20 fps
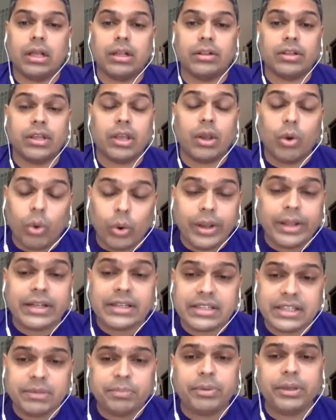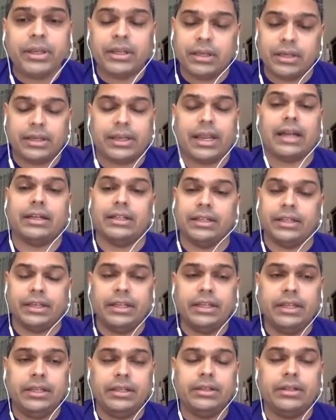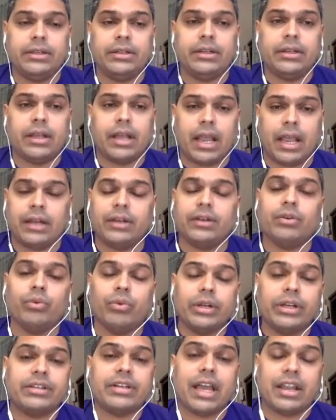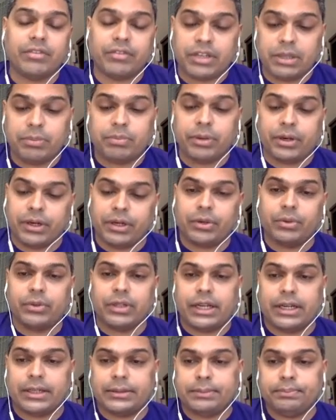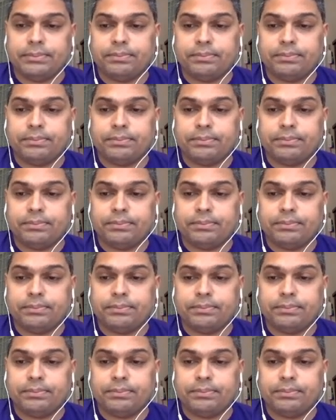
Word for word: the OLTP category and we'll dive deeper into that.